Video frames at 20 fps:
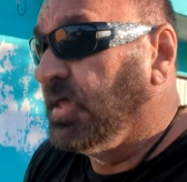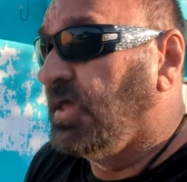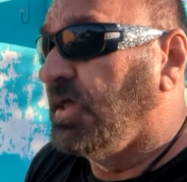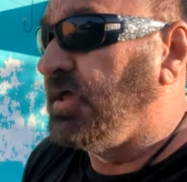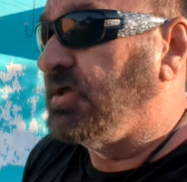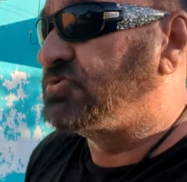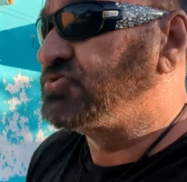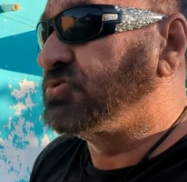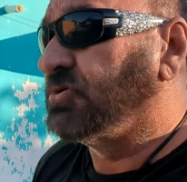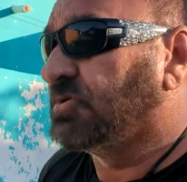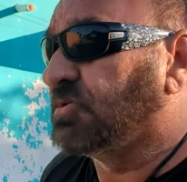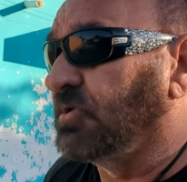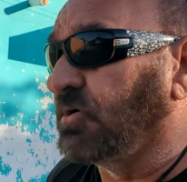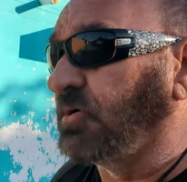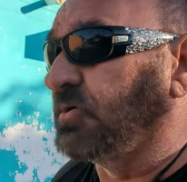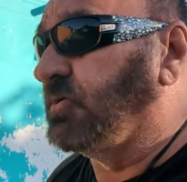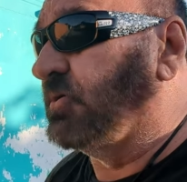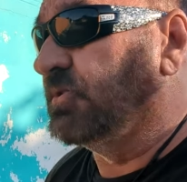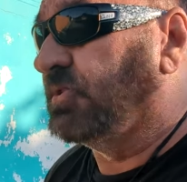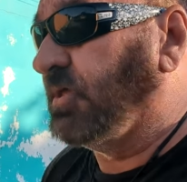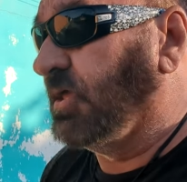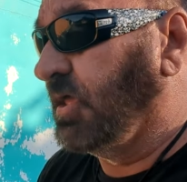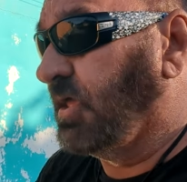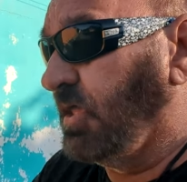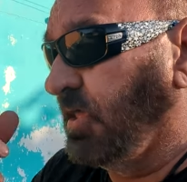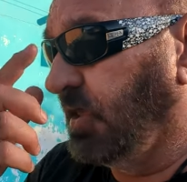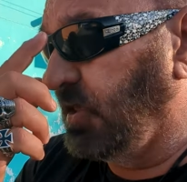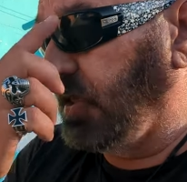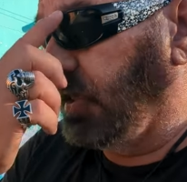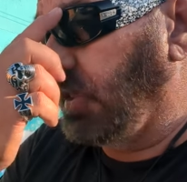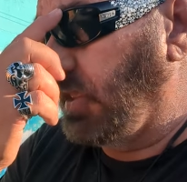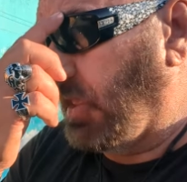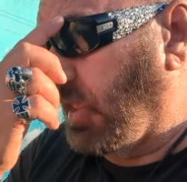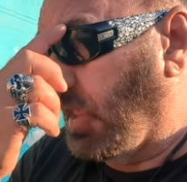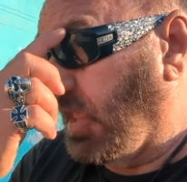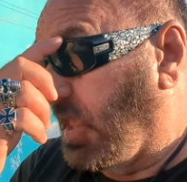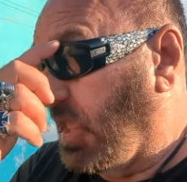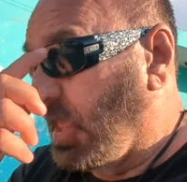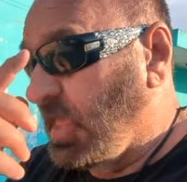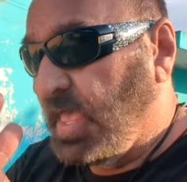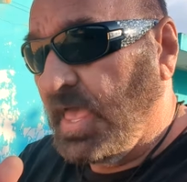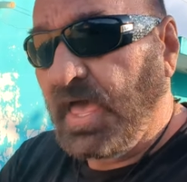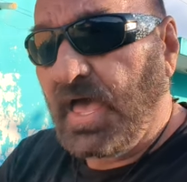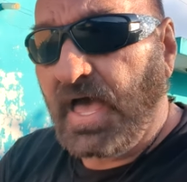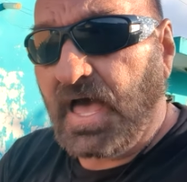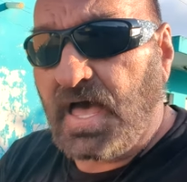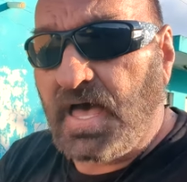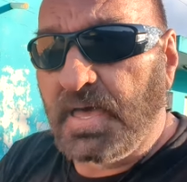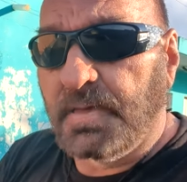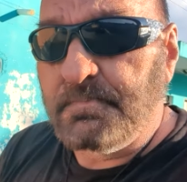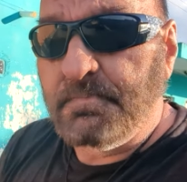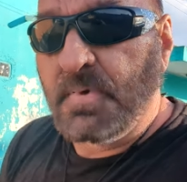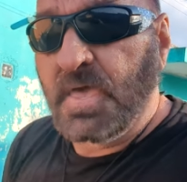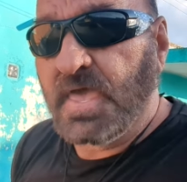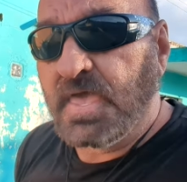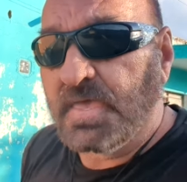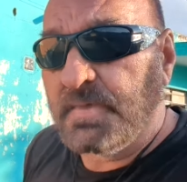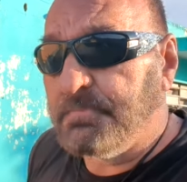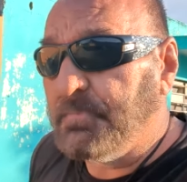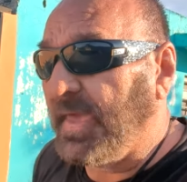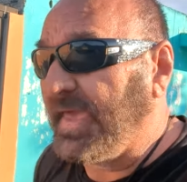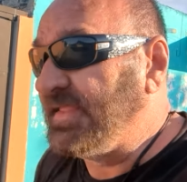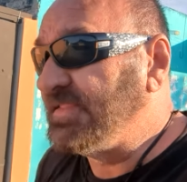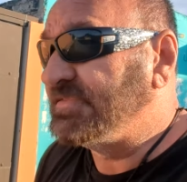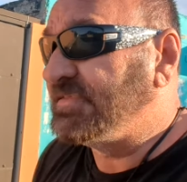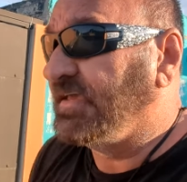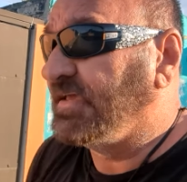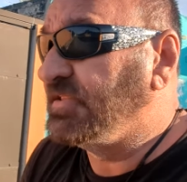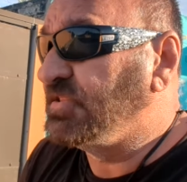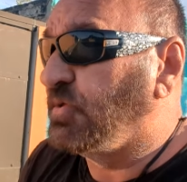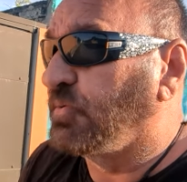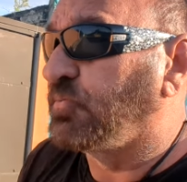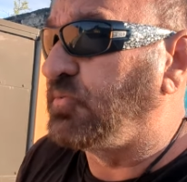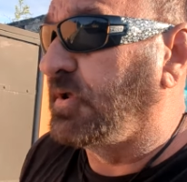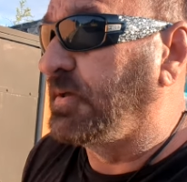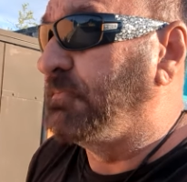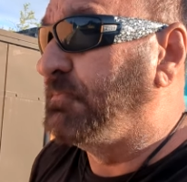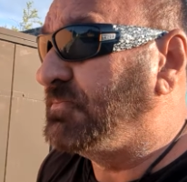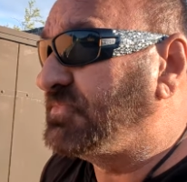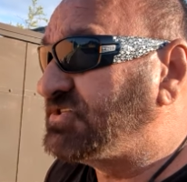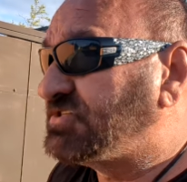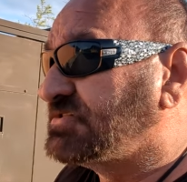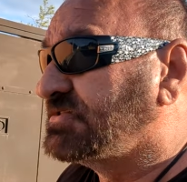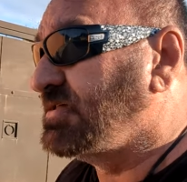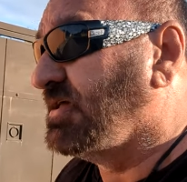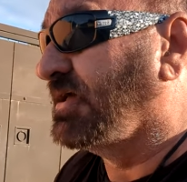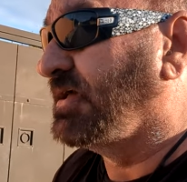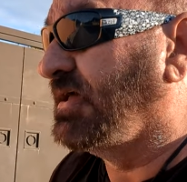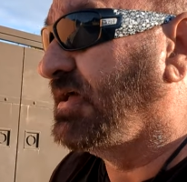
it should look good. I'm painting the rims